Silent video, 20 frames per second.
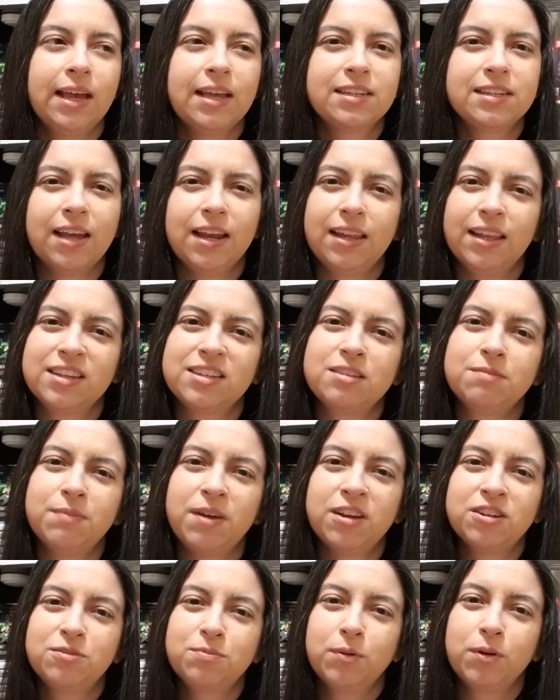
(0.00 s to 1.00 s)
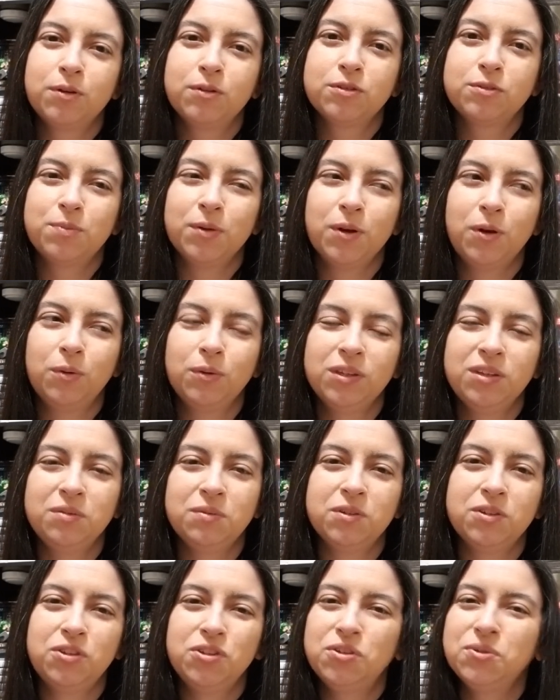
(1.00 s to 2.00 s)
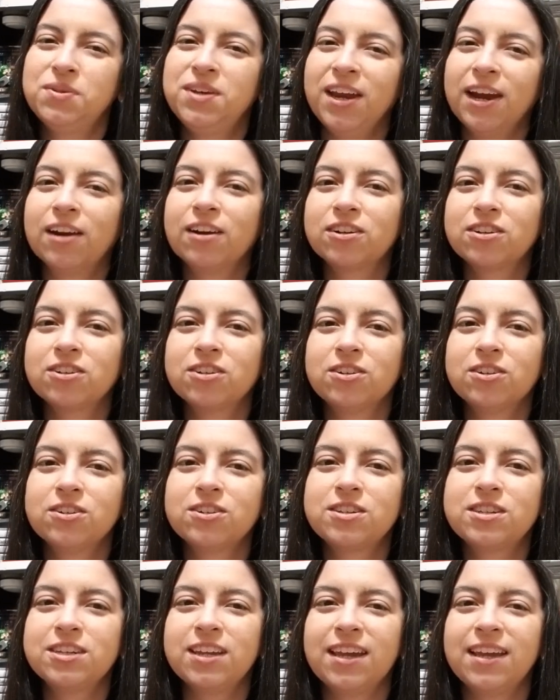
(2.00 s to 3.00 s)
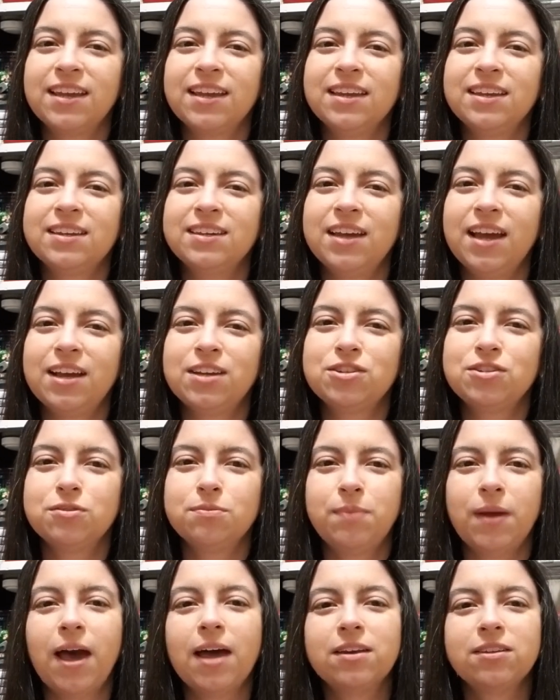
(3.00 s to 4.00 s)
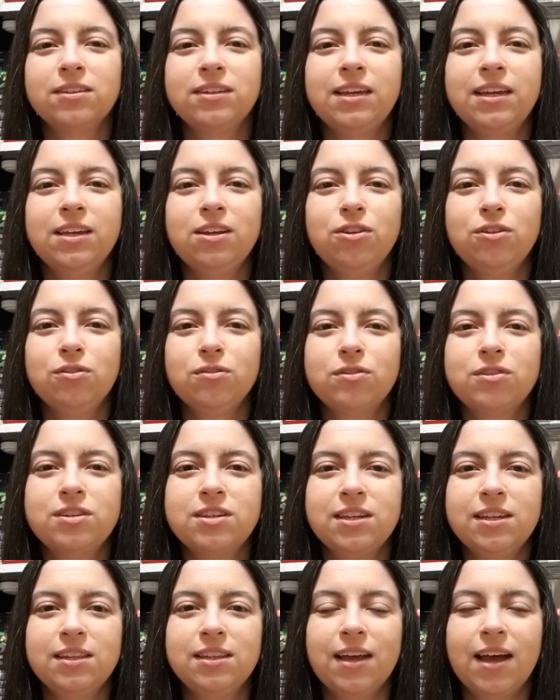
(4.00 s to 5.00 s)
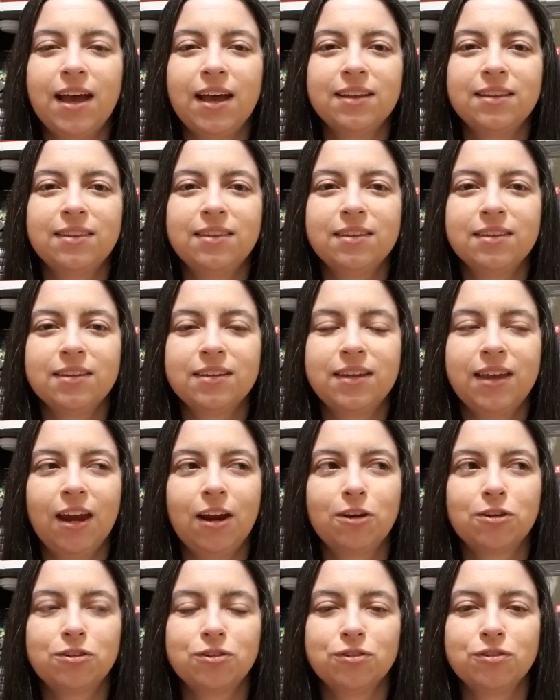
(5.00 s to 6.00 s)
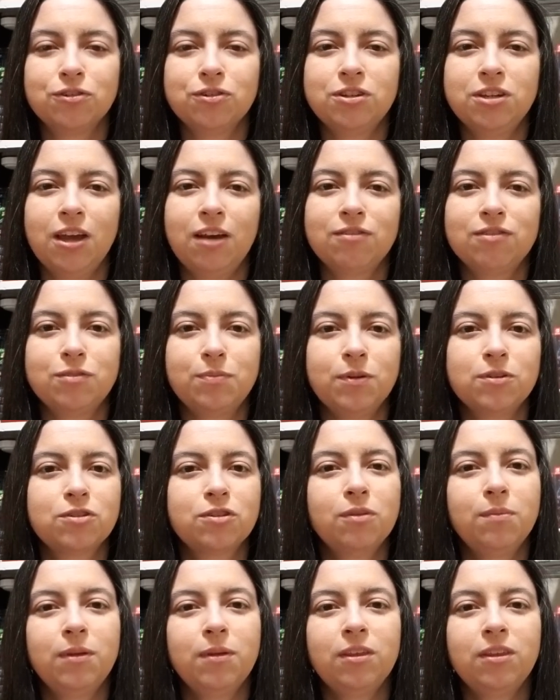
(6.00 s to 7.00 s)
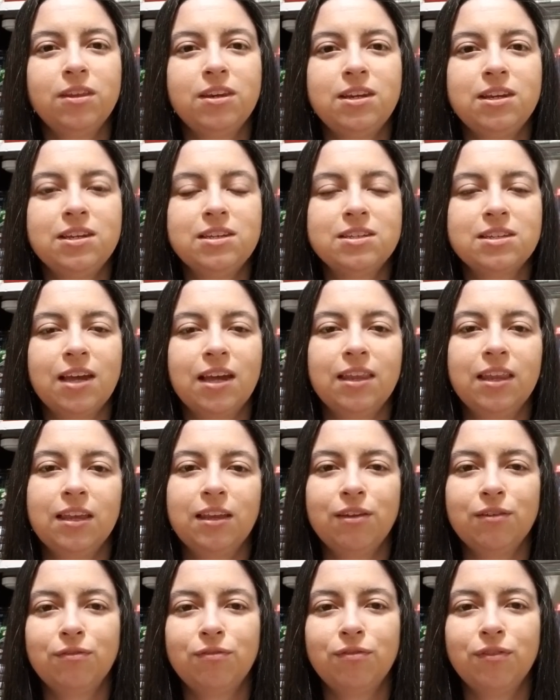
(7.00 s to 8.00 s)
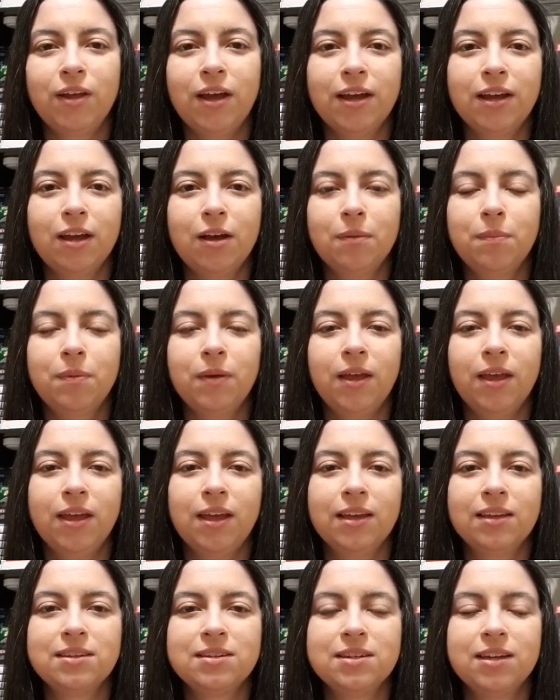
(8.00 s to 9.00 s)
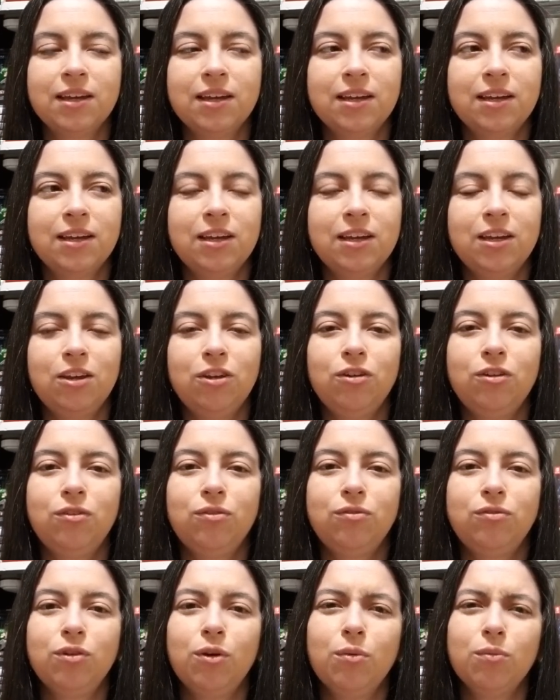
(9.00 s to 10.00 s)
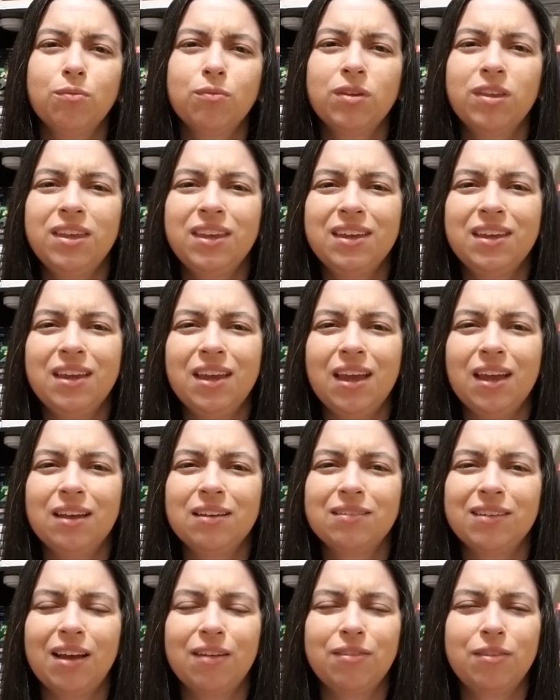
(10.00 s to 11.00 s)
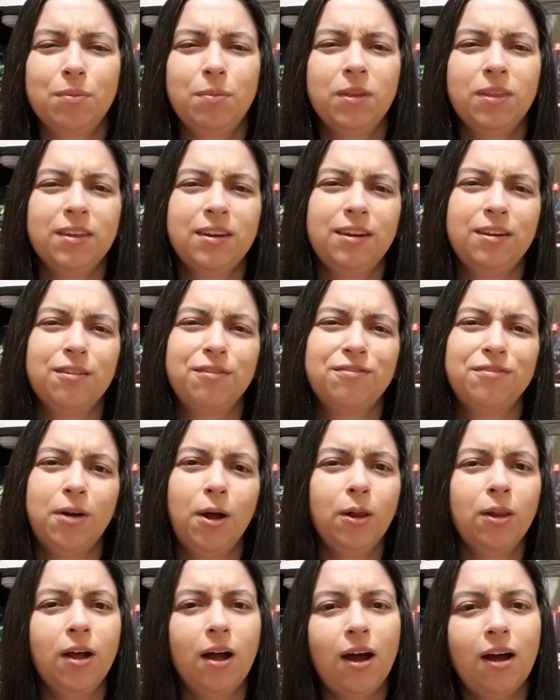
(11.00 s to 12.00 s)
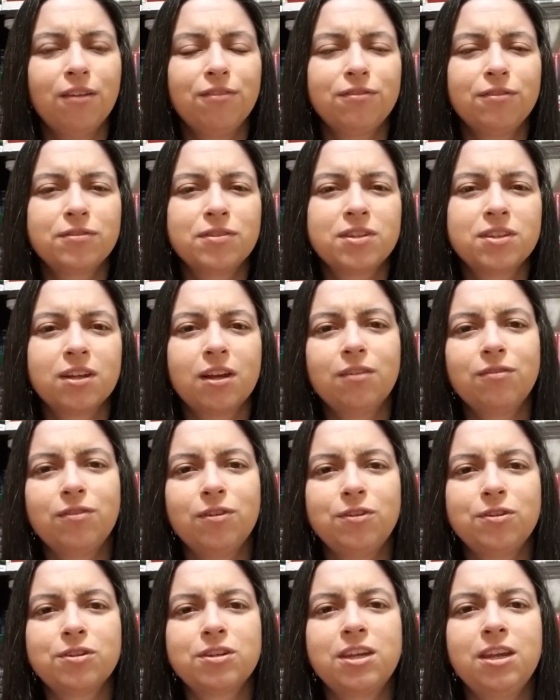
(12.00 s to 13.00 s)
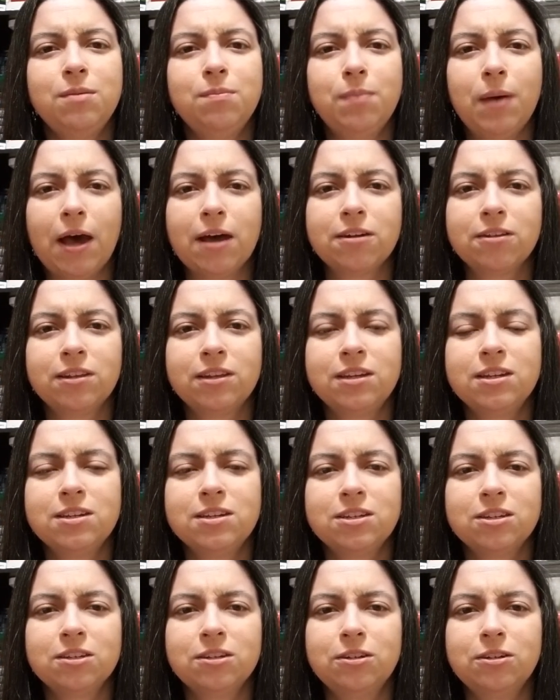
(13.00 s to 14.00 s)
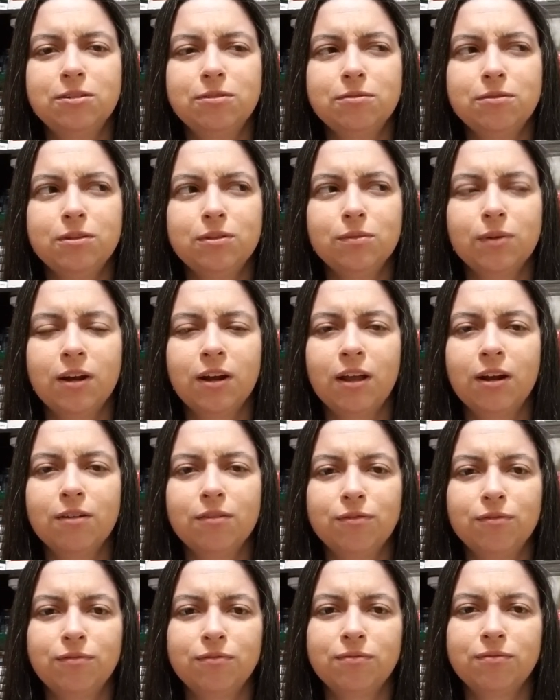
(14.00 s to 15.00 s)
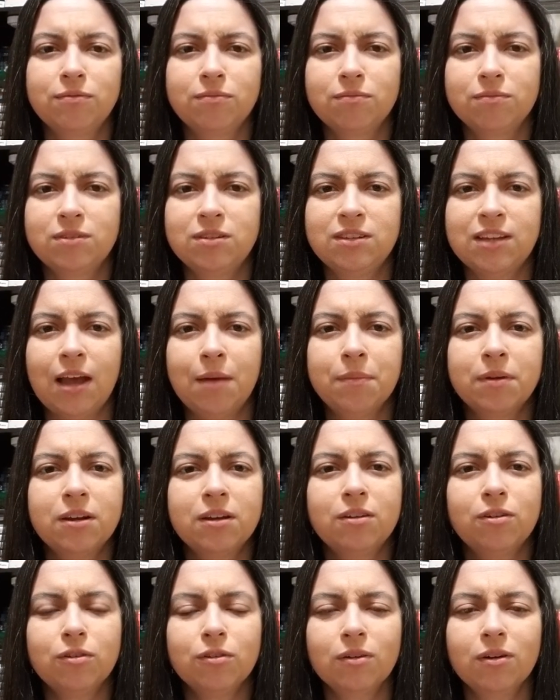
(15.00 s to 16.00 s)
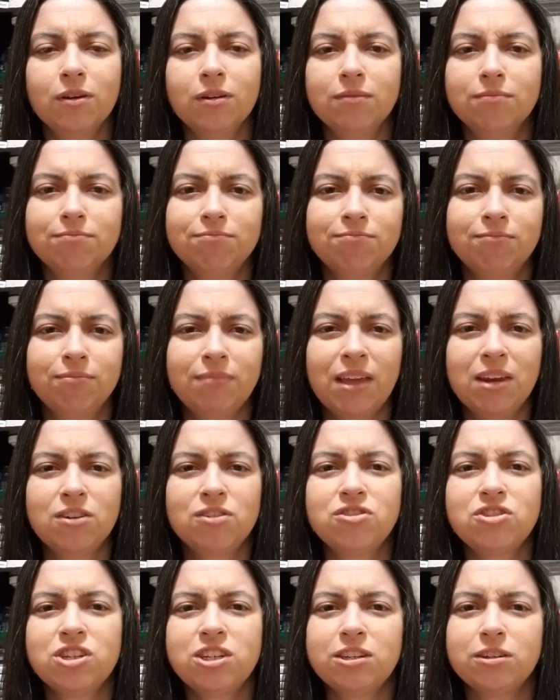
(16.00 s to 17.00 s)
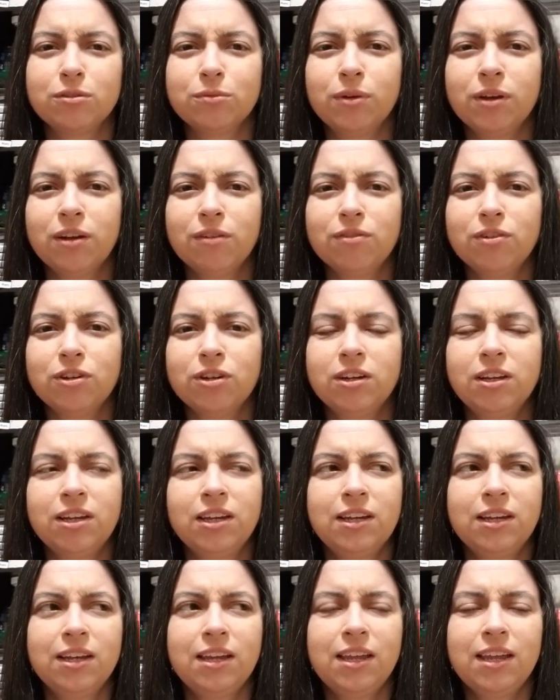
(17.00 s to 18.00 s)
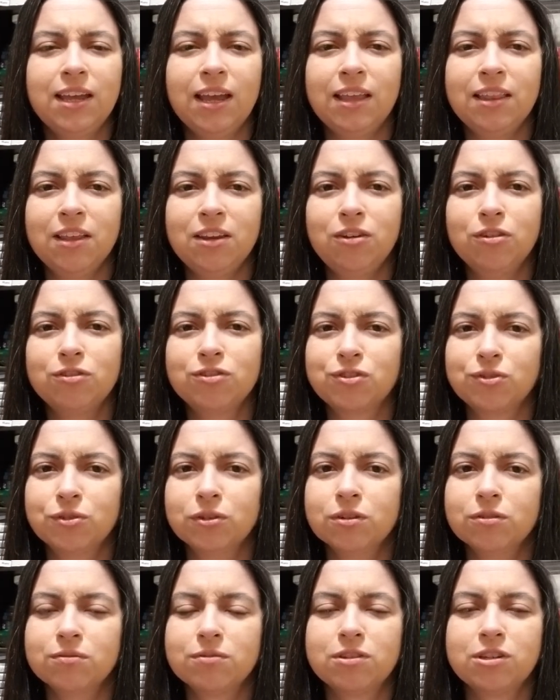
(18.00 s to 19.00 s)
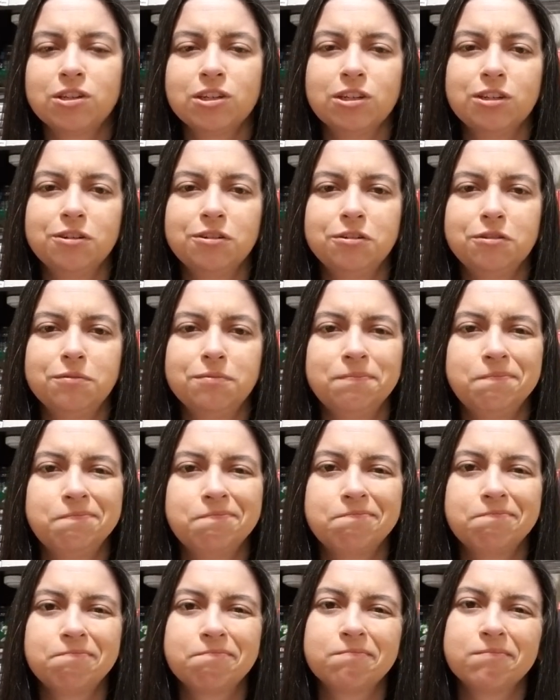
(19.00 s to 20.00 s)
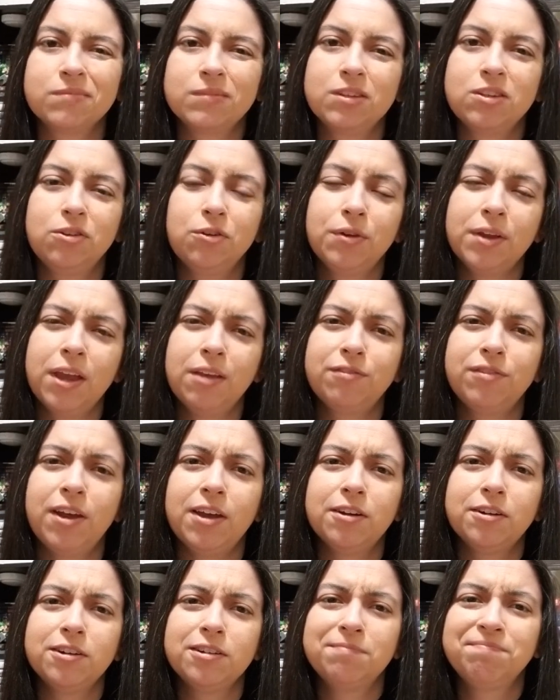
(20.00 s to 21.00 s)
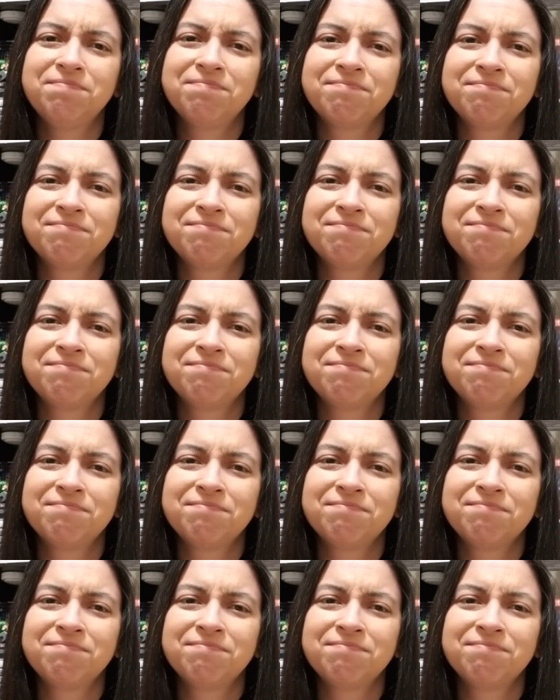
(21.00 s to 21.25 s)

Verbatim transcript: it's kind of like Smash Bros, but only with two characters. And as you're battling, you see that the characters have special abilities and they can fly up, and you don't really have the ability to fall off of stuff. You just keep battling until you run out of stamina or energy or whatever, and then you're screwed. So it's an okay fighter.